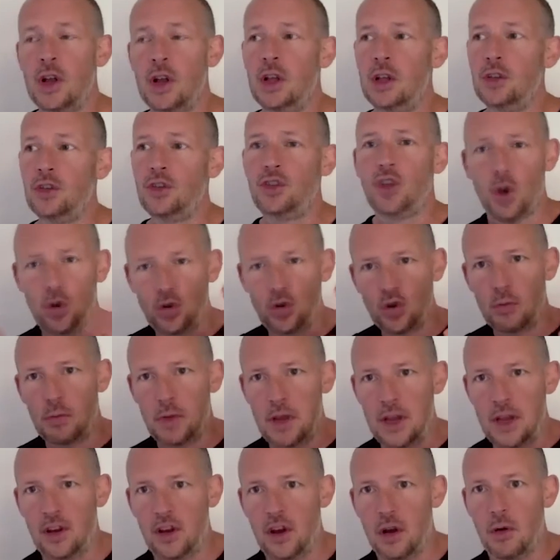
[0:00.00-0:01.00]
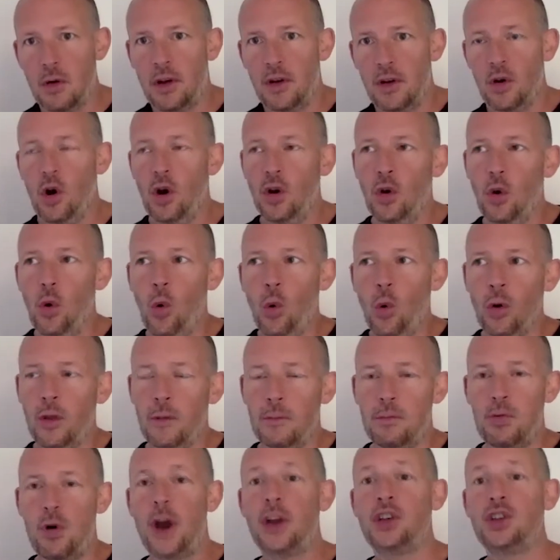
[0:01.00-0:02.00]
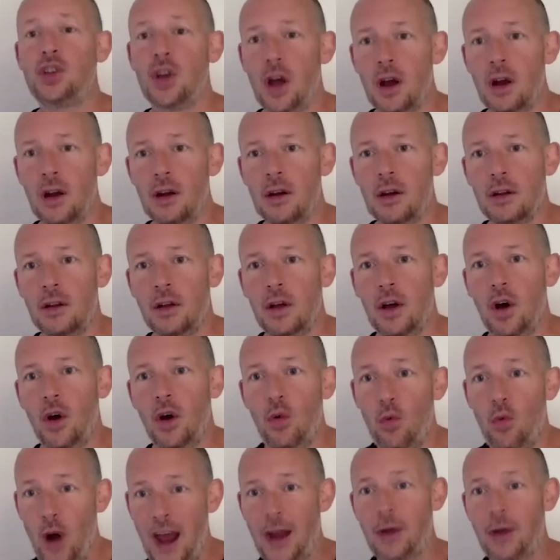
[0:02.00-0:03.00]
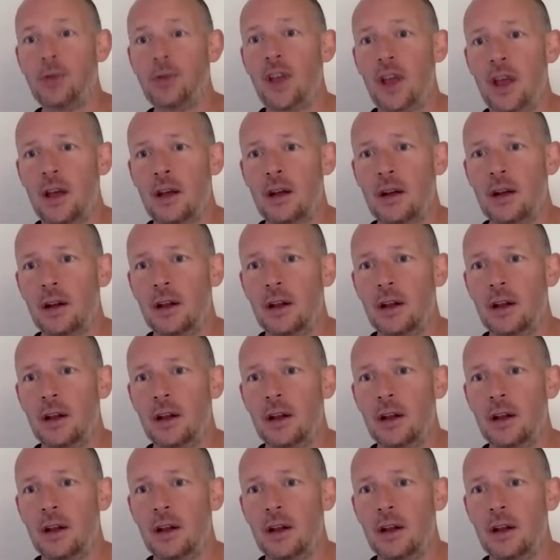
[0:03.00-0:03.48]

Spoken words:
social media and all the pressure around it,